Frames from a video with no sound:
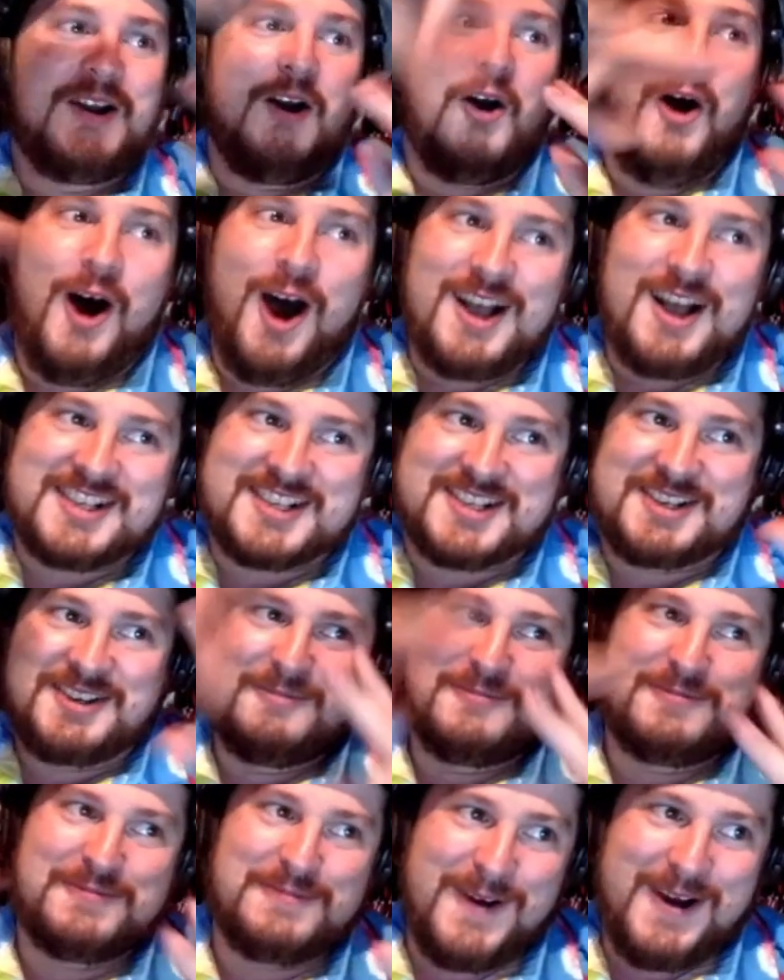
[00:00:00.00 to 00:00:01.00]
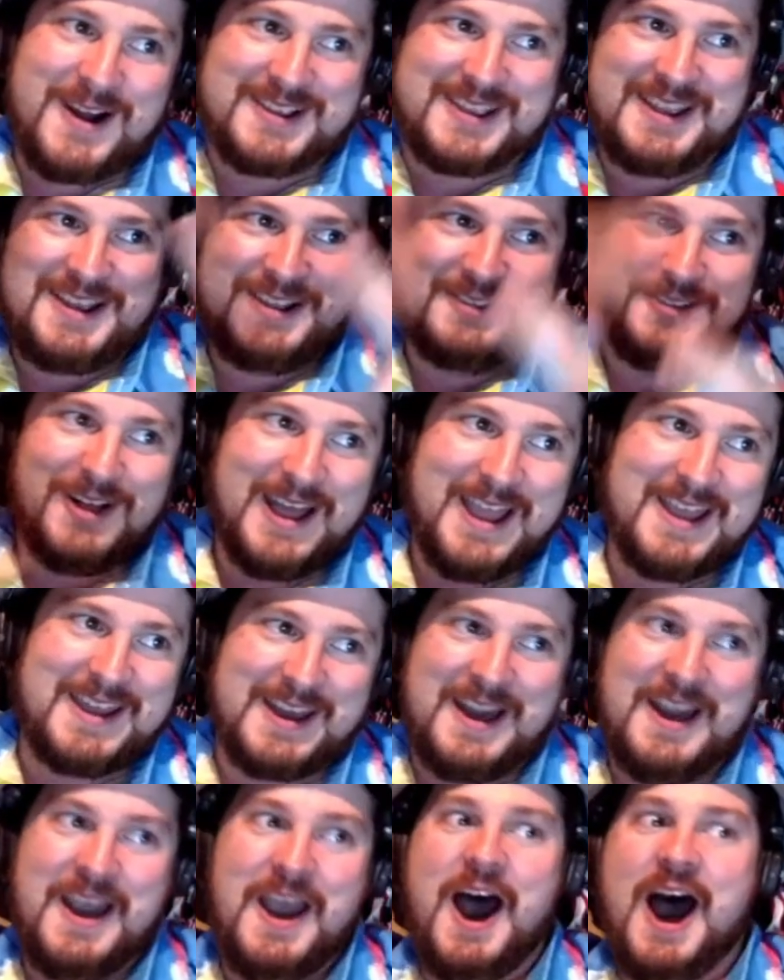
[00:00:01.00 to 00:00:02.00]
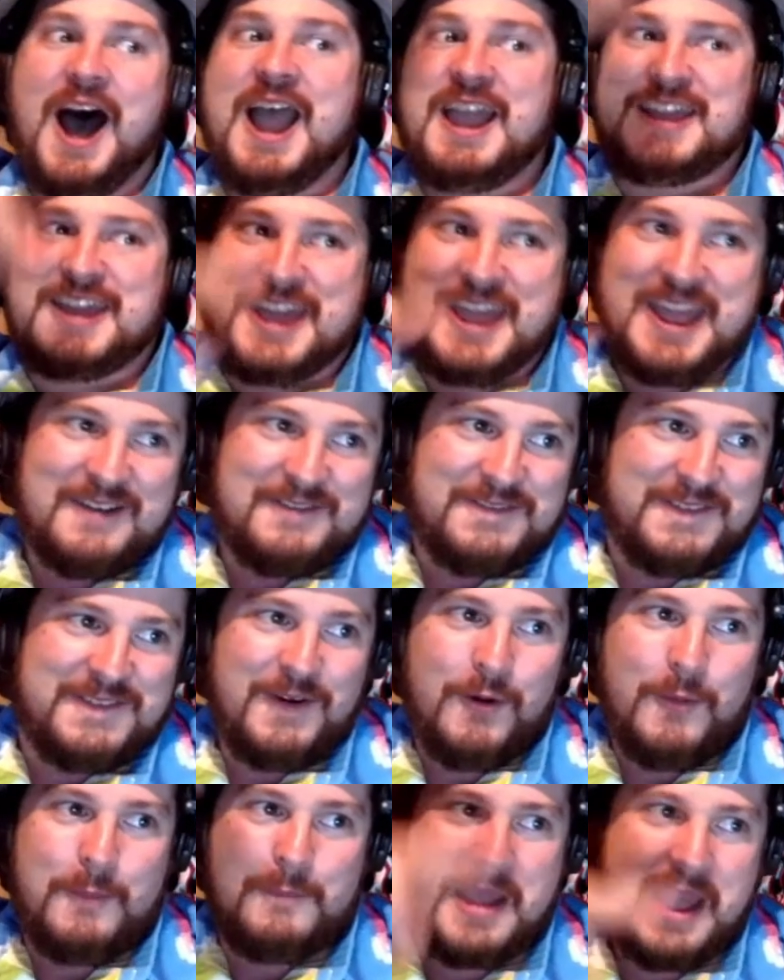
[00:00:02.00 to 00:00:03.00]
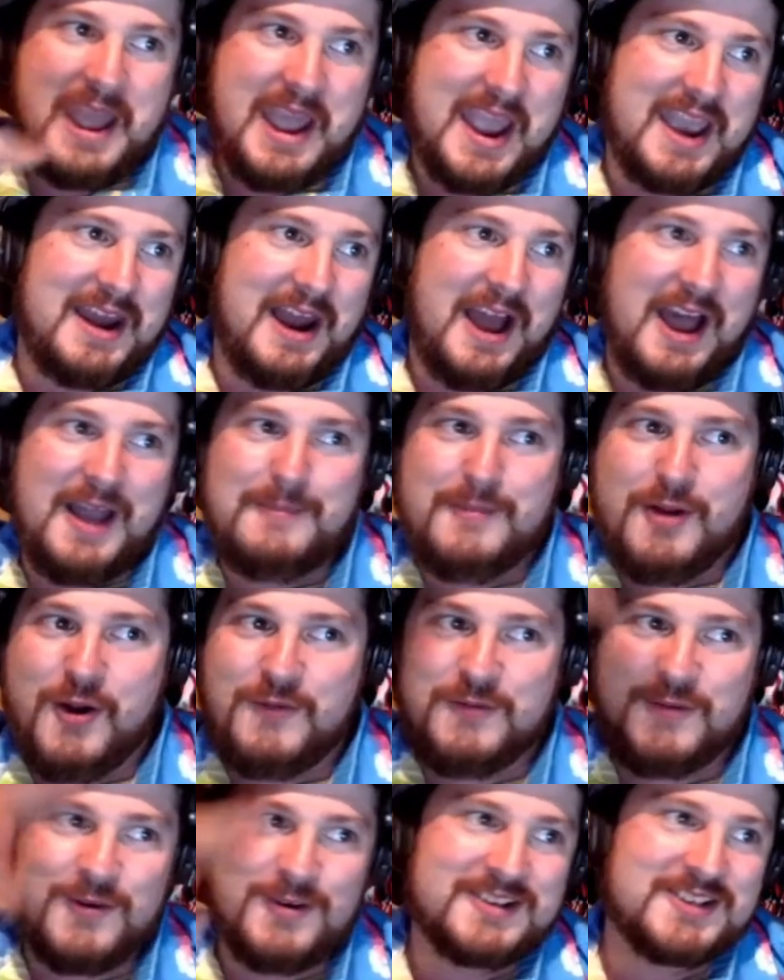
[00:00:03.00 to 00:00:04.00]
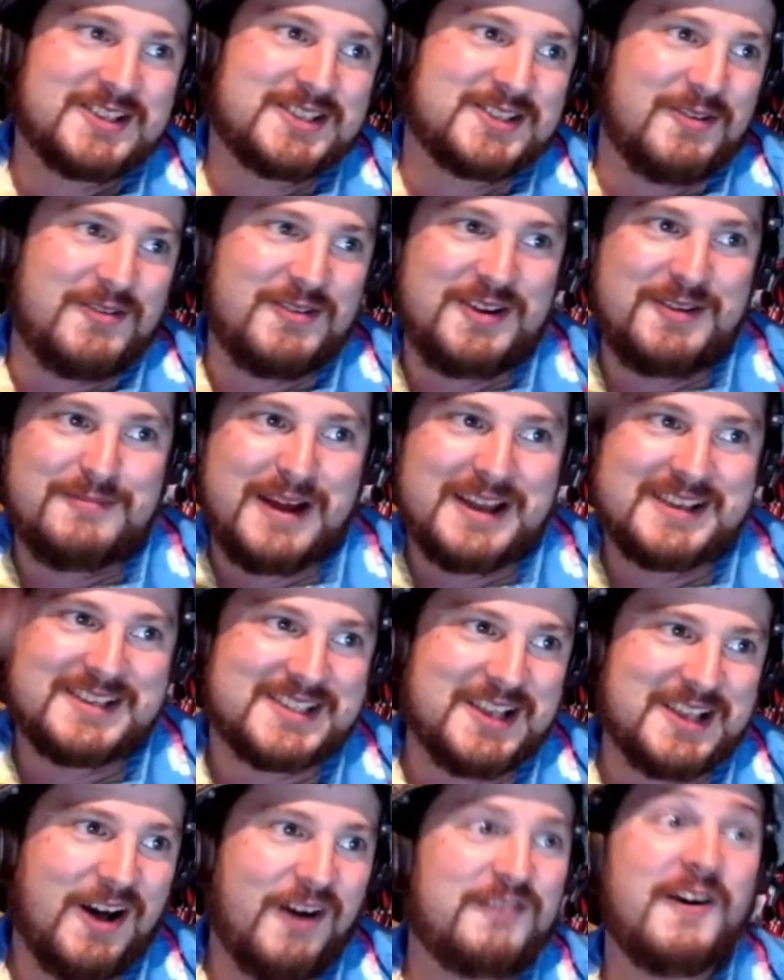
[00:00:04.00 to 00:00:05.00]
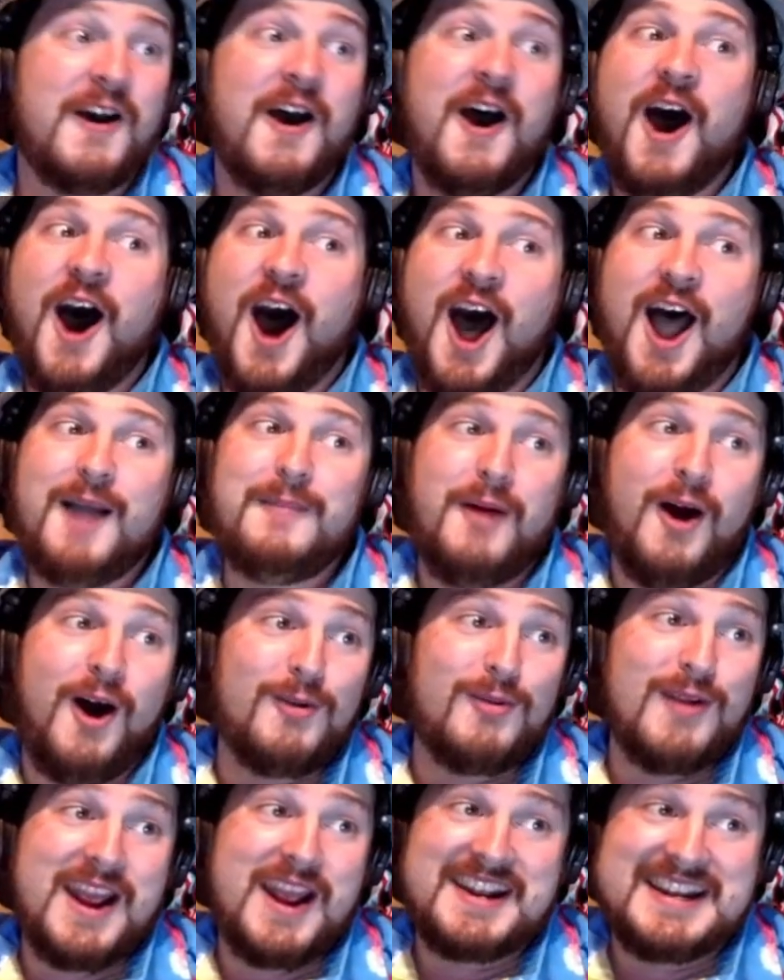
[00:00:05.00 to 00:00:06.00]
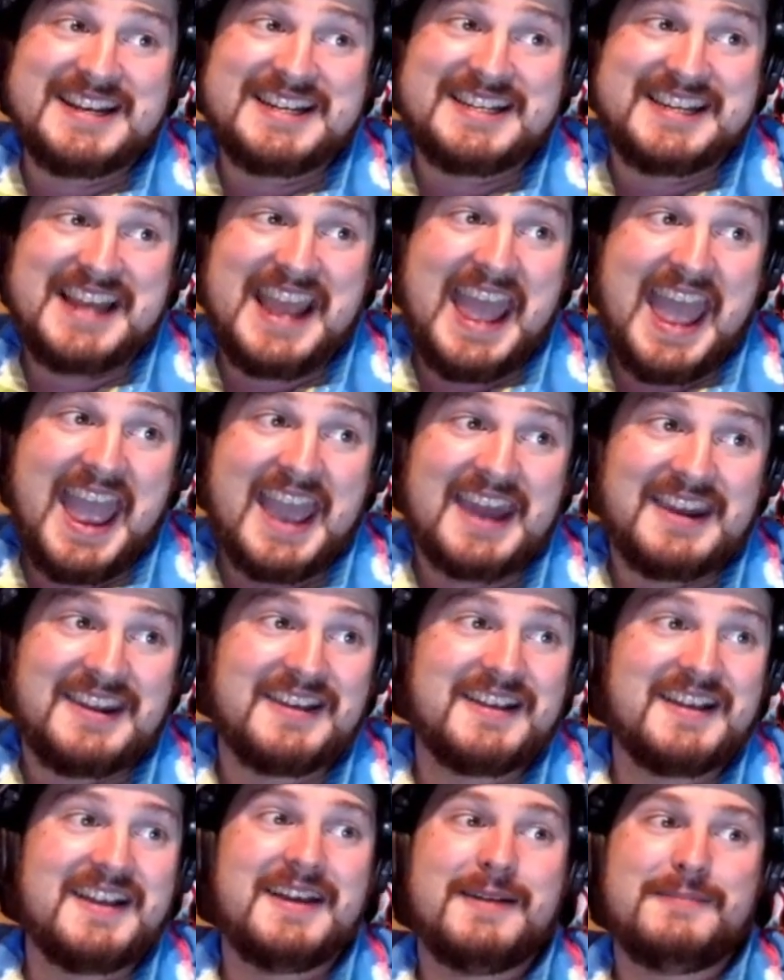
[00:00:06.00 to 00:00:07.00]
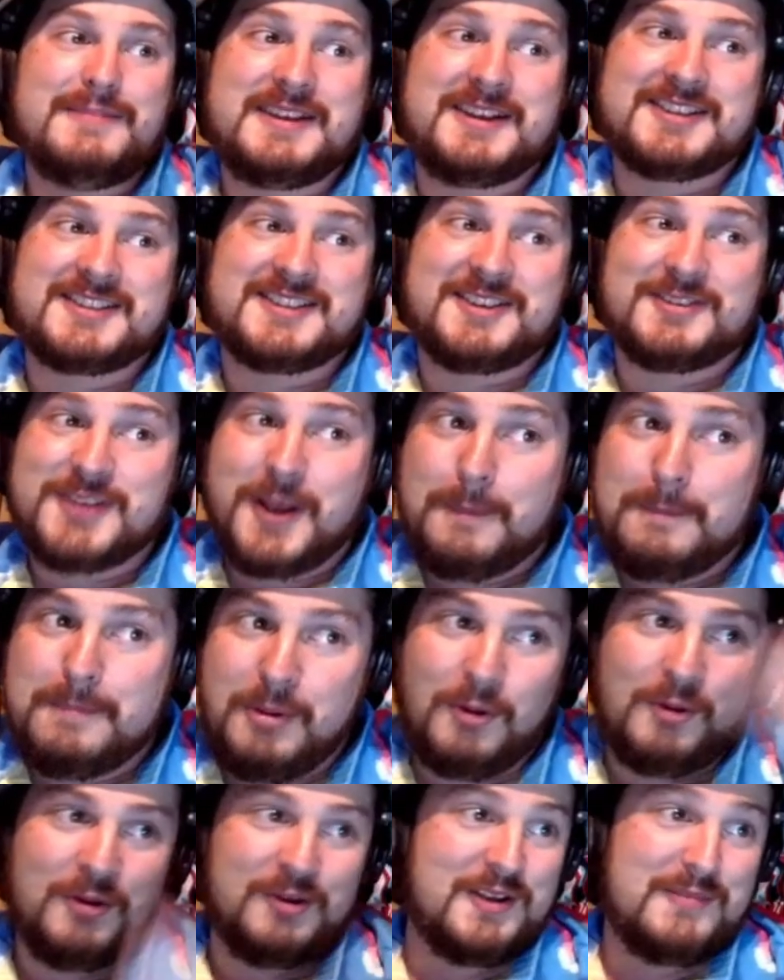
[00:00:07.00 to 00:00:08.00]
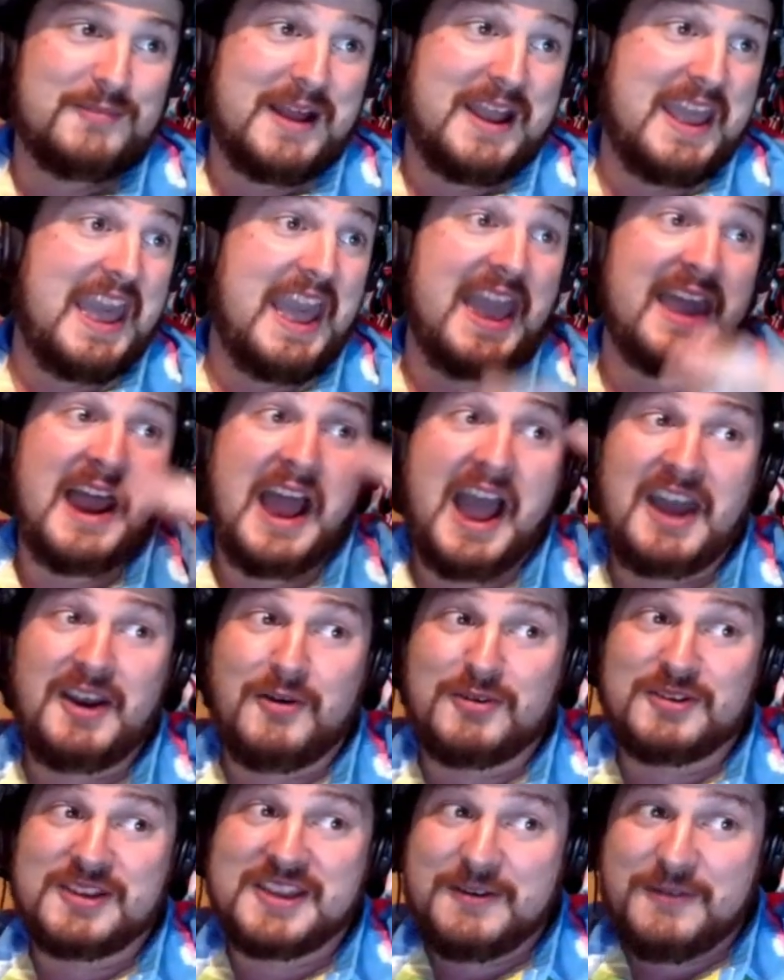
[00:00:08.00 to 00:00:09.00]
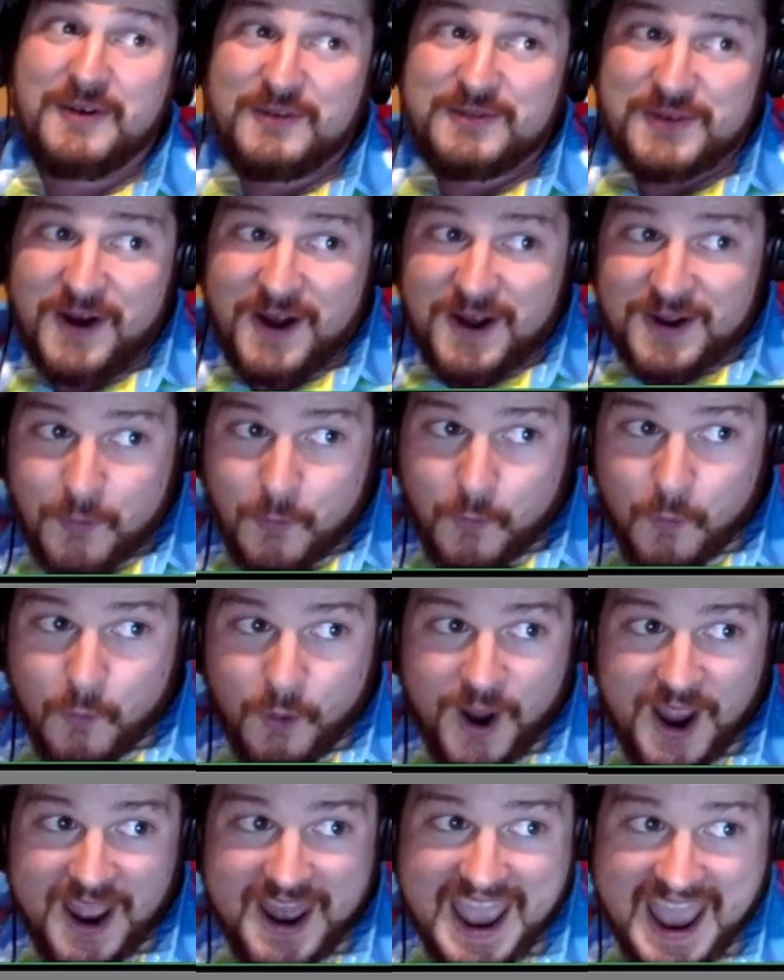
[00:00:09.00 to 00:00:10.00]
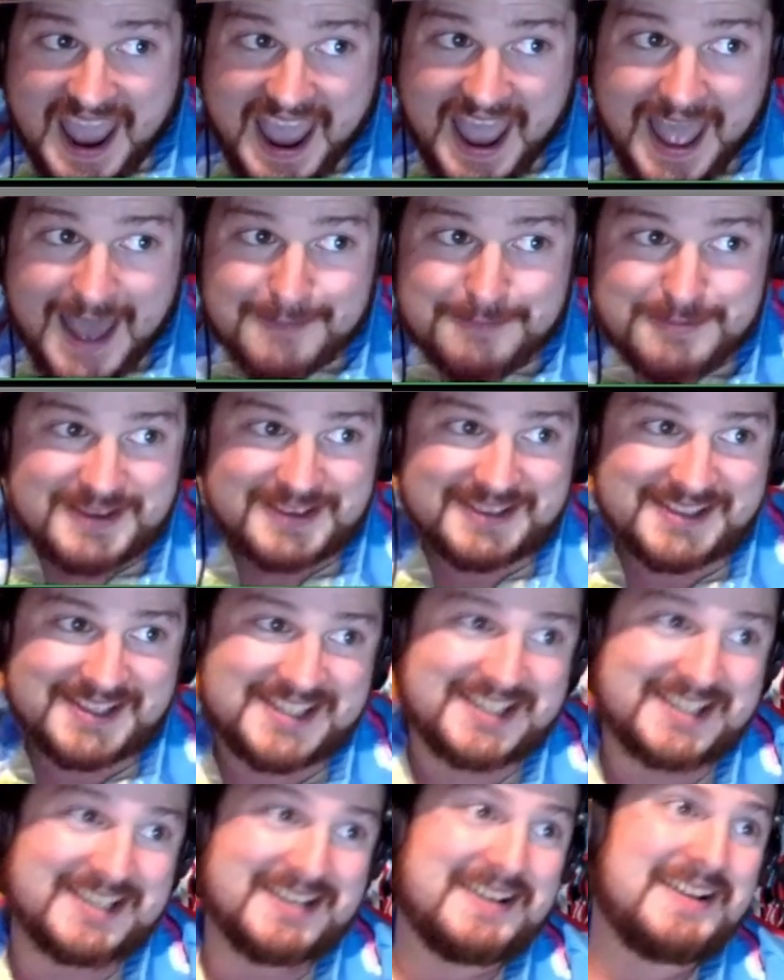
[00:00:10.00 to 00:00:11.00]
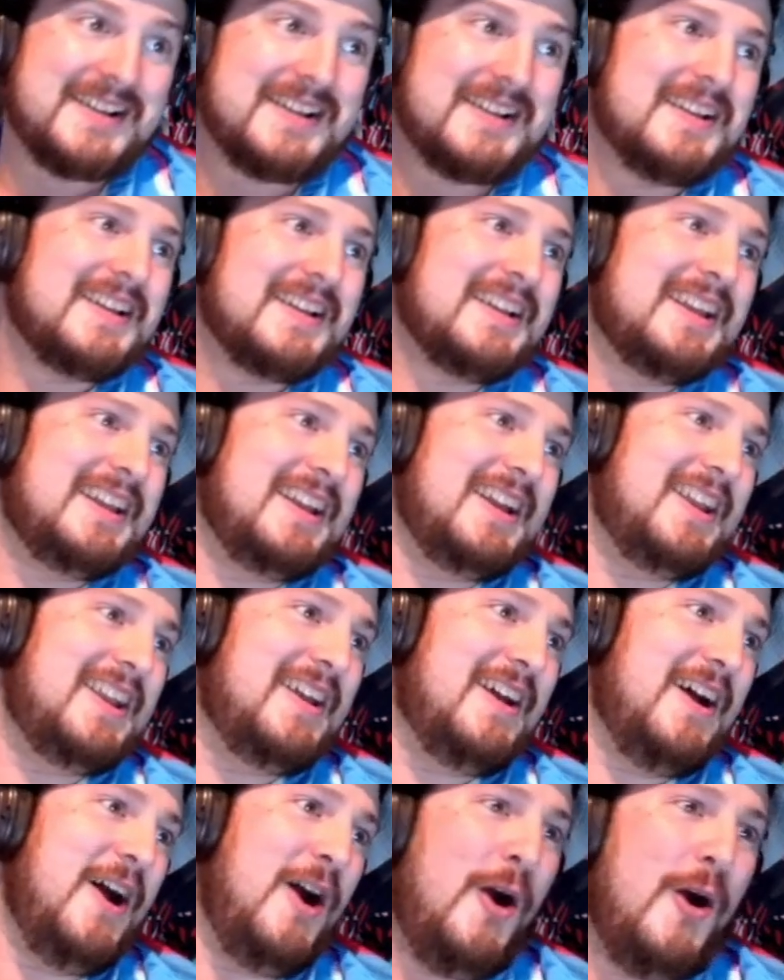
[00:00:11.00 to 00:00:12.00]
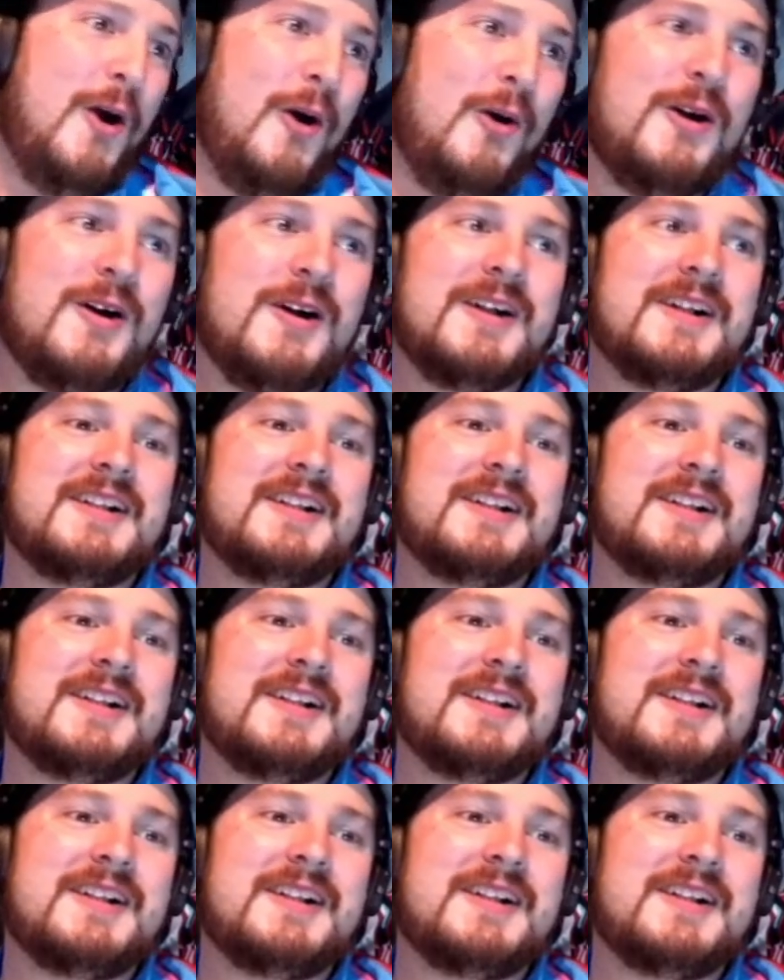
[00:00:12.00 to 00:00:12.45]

awesome fucking, like, I can't feel pain, I'm overexerting myself, I'm already dead because there's a bullet in my head, I don't give a fuck what happens, you know,